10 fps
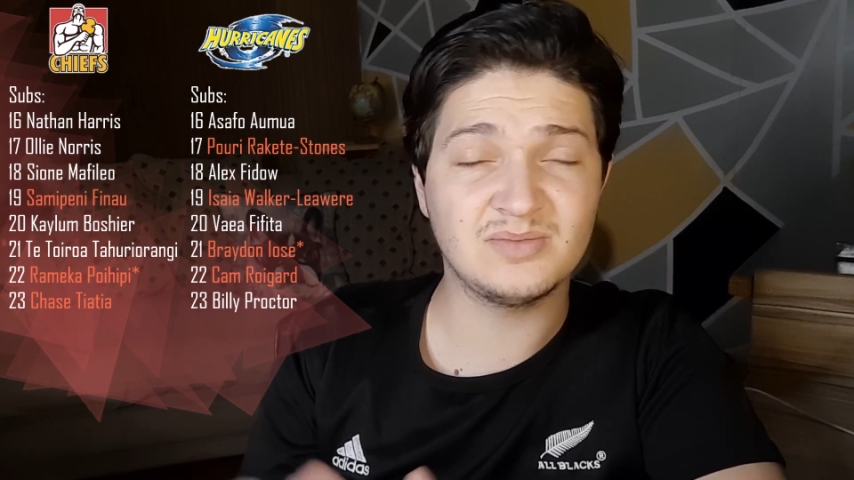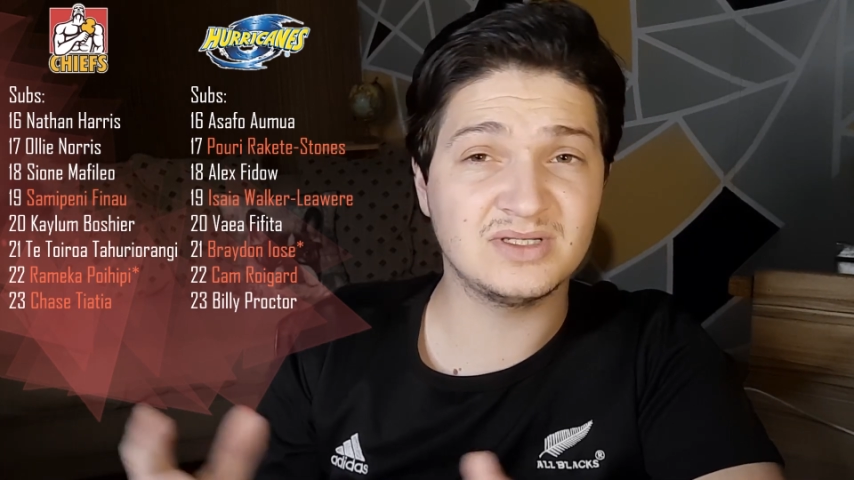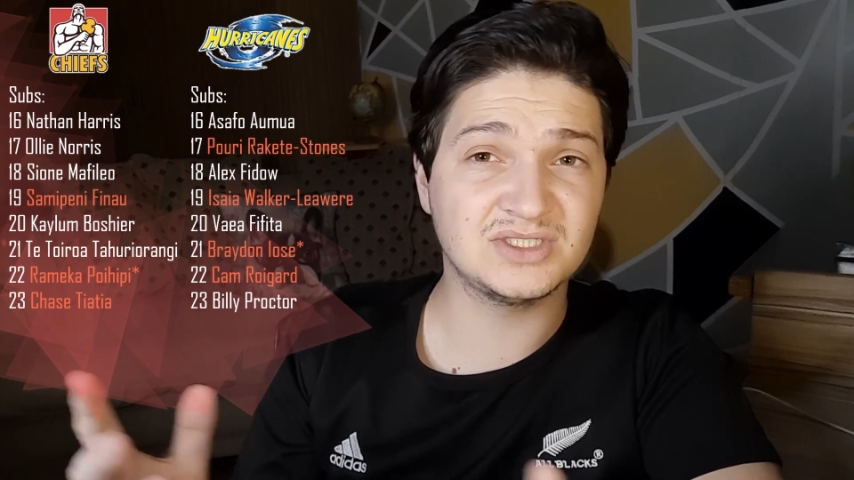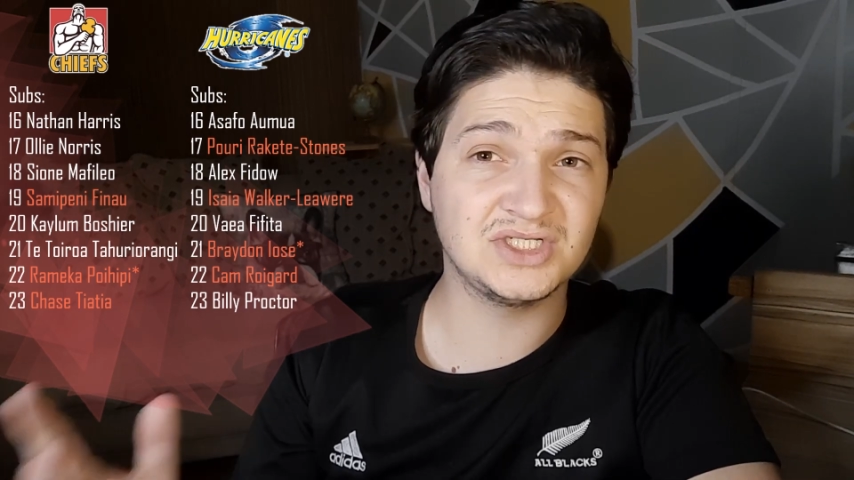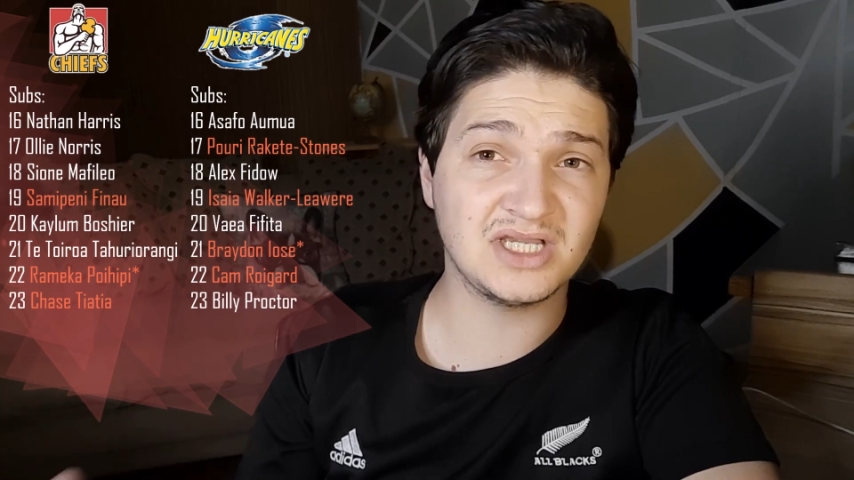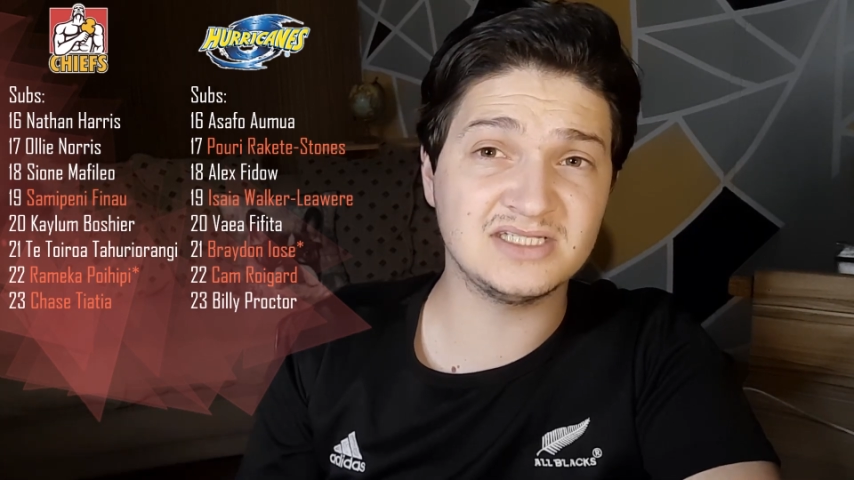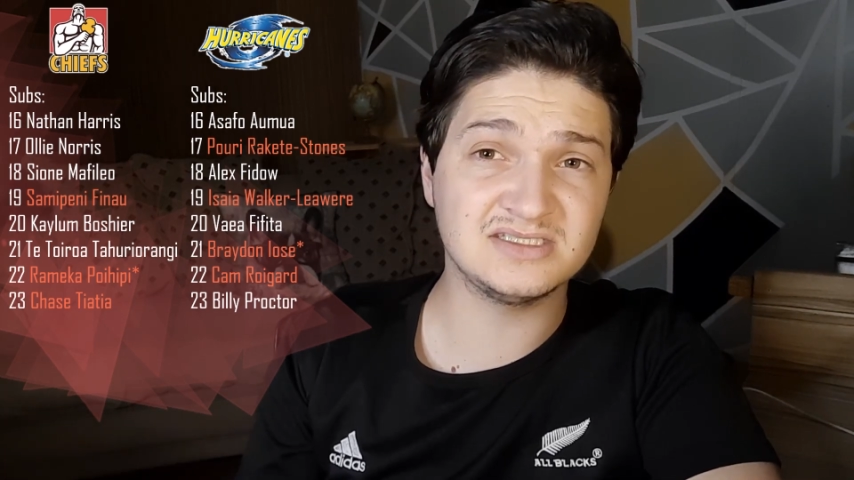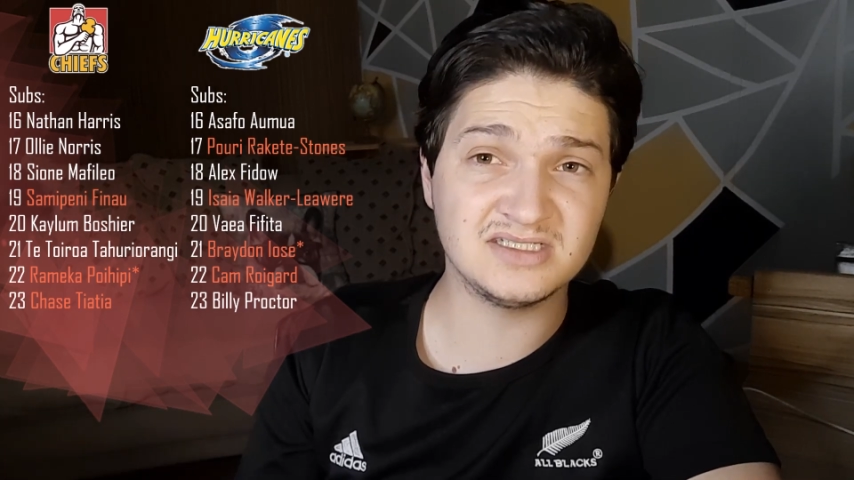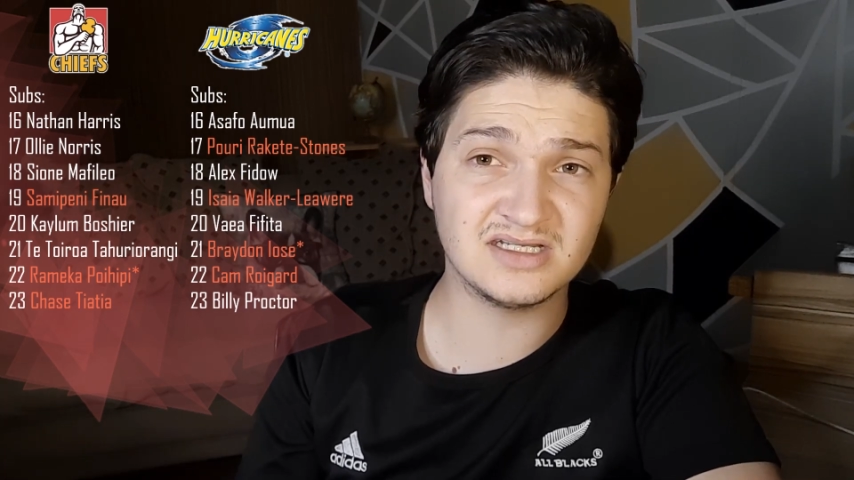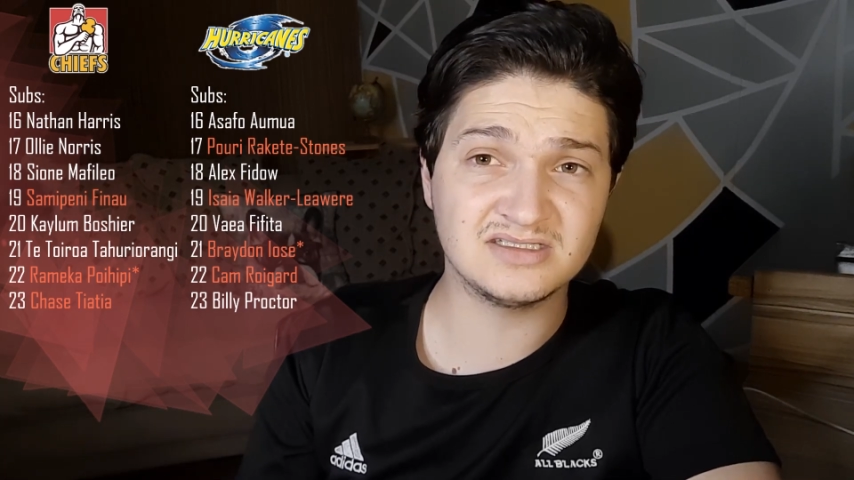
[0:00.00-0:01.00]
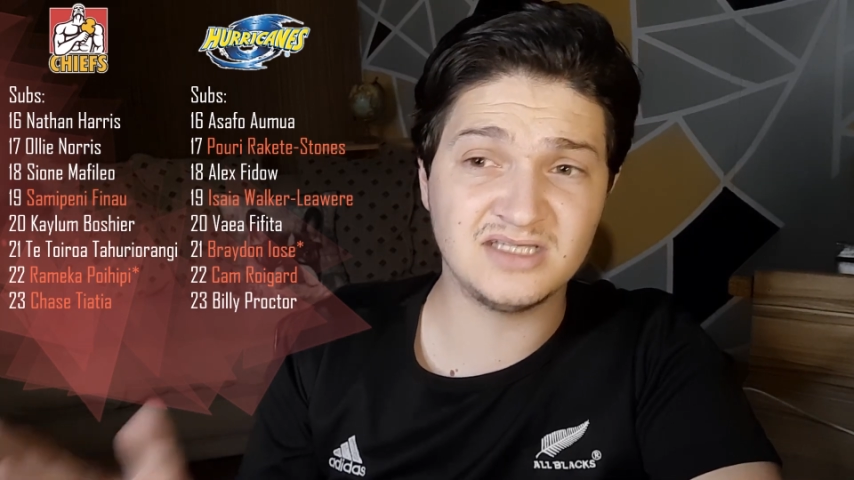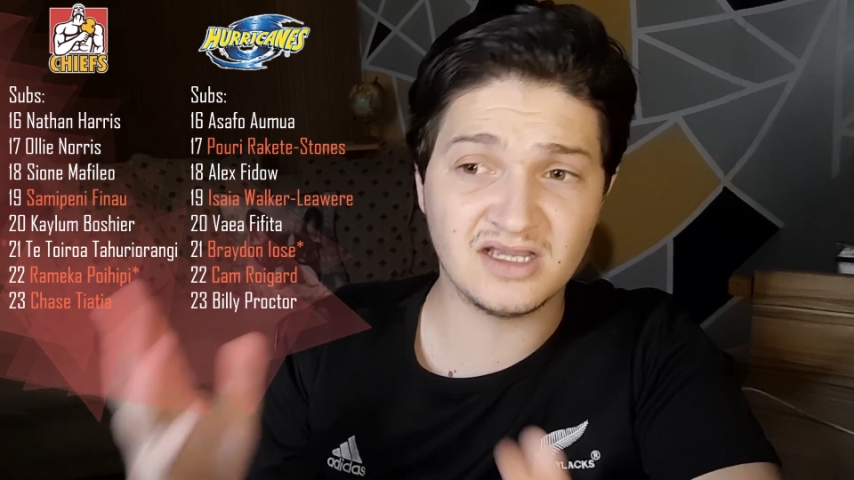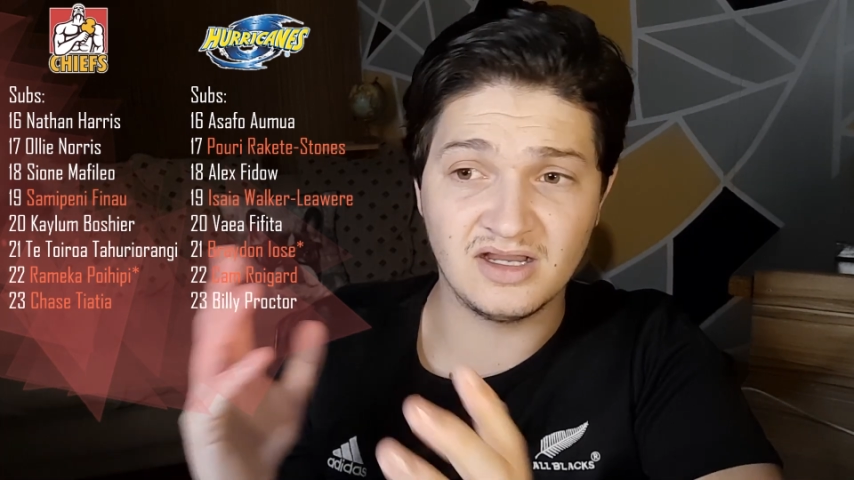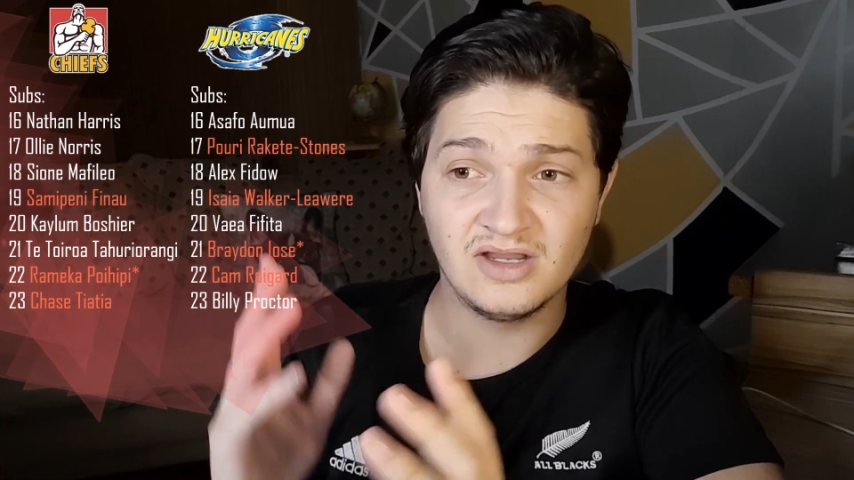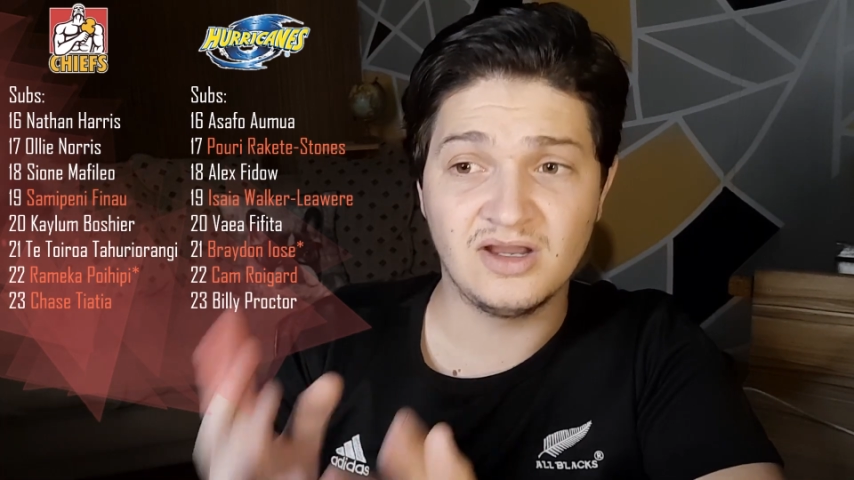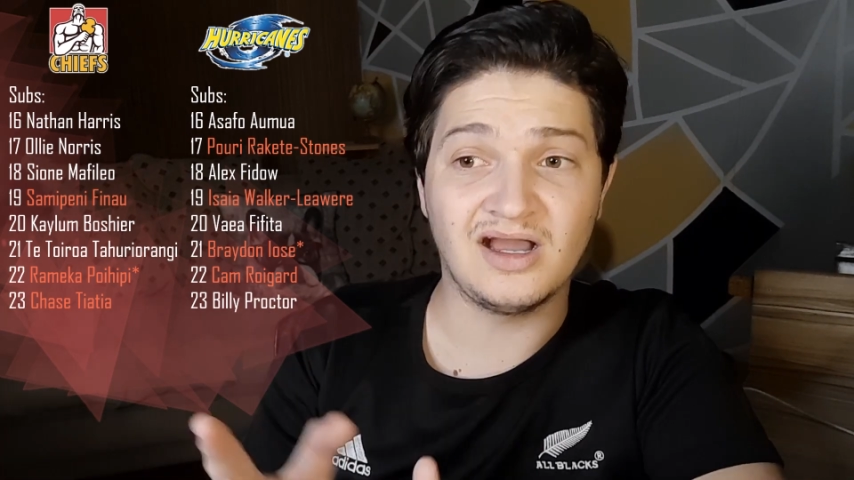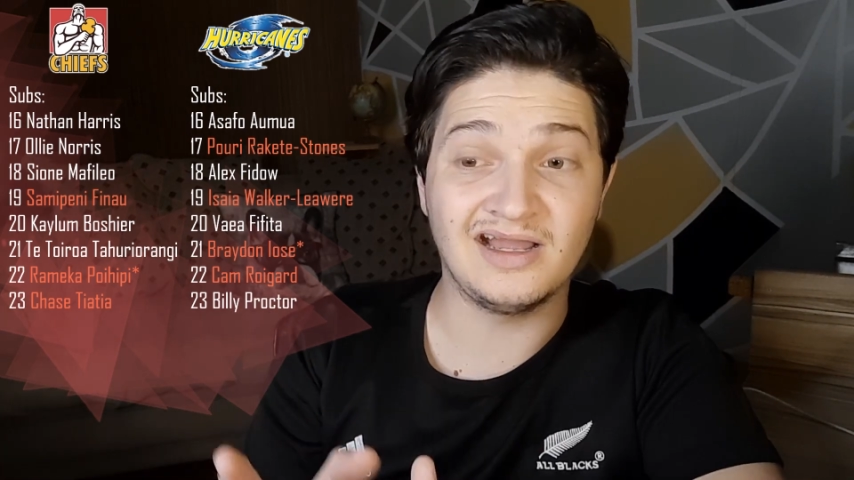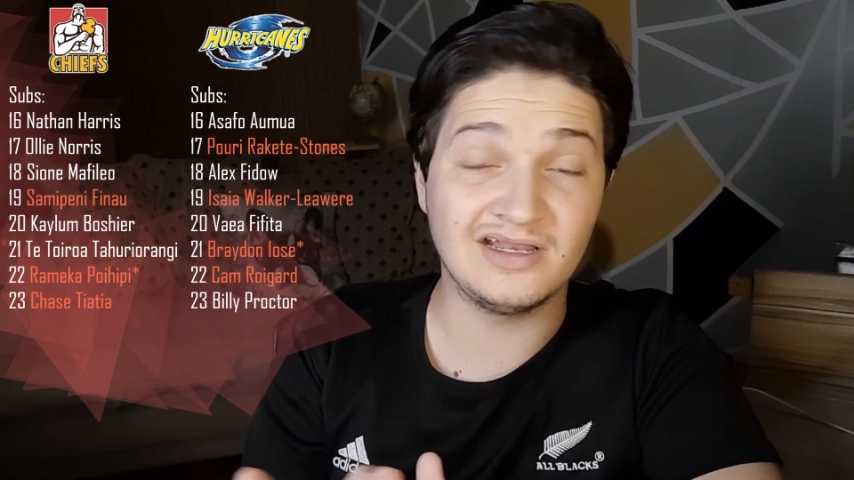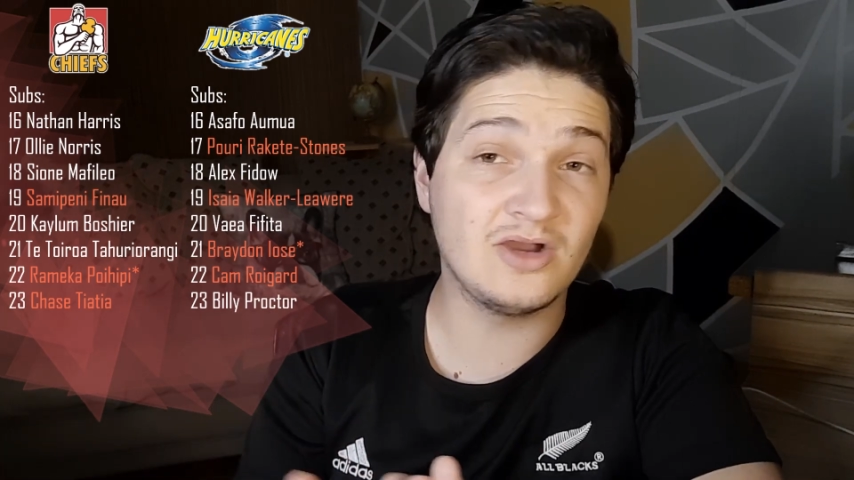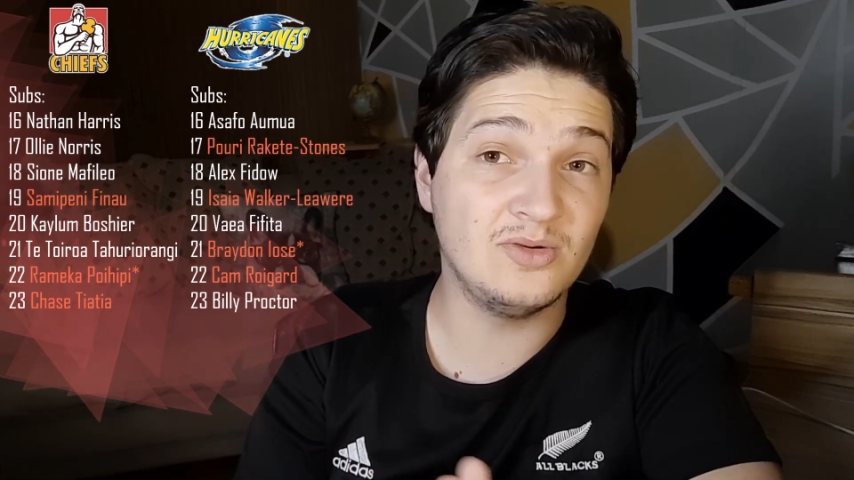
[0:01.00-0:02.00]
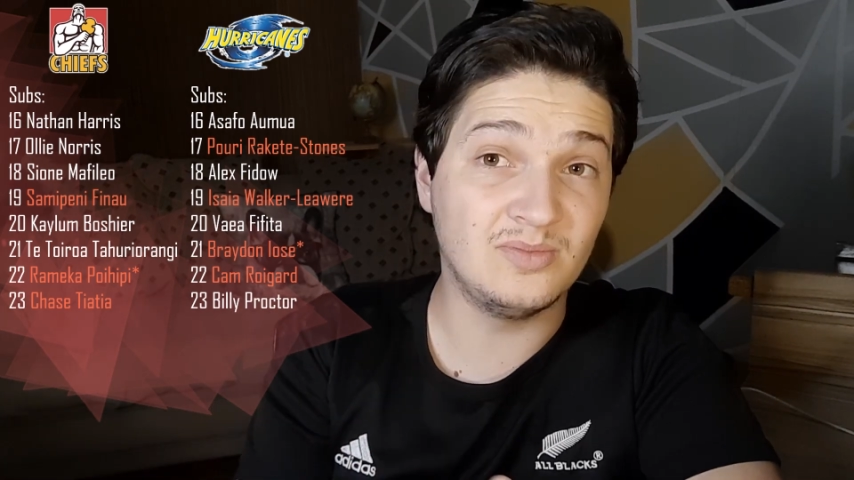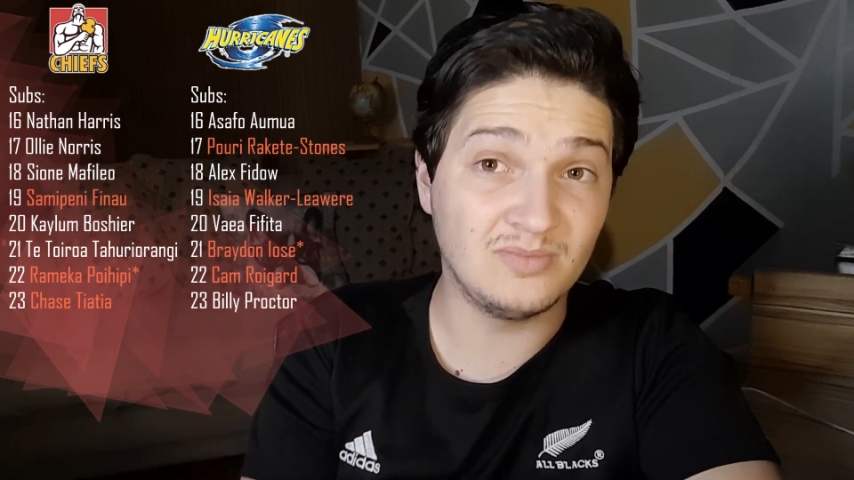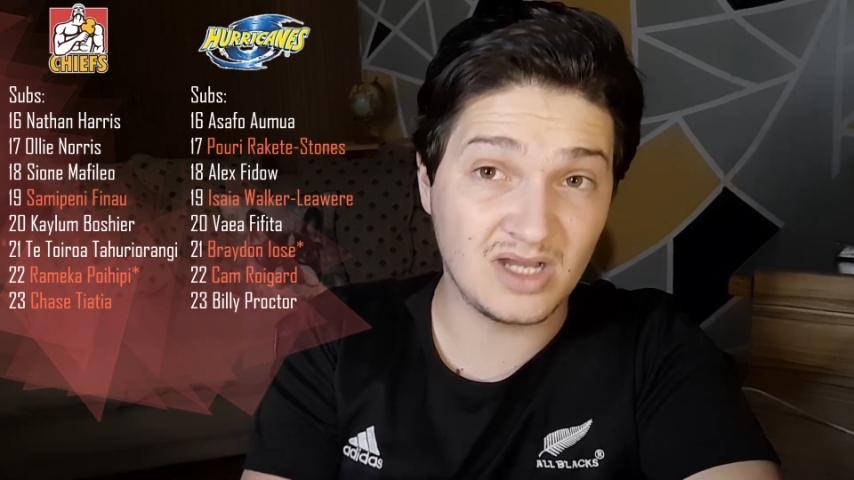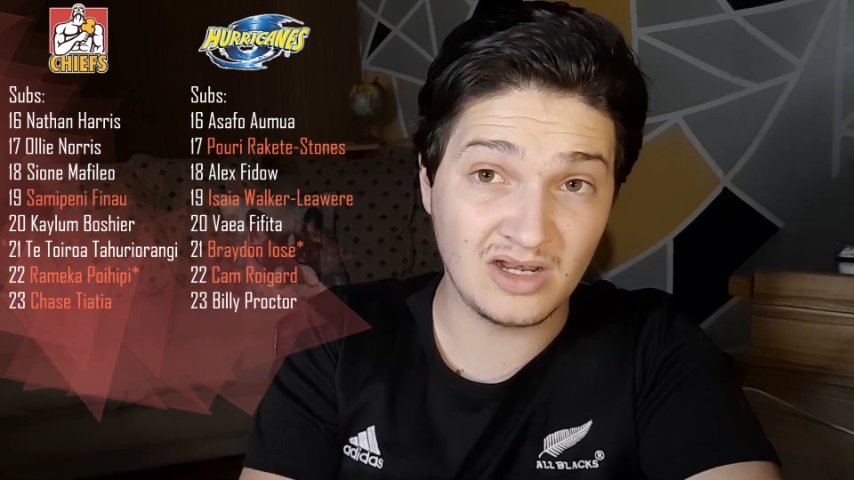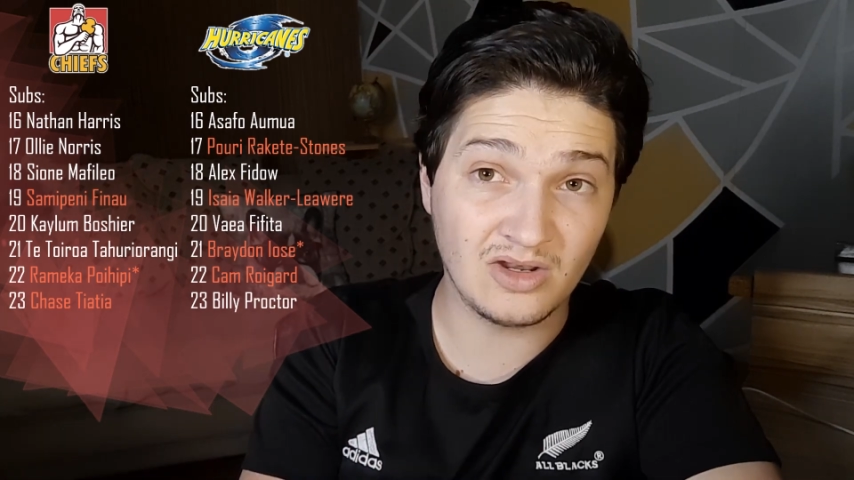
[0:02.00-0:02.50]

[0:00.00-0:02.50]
But Chase Tiatia, I know a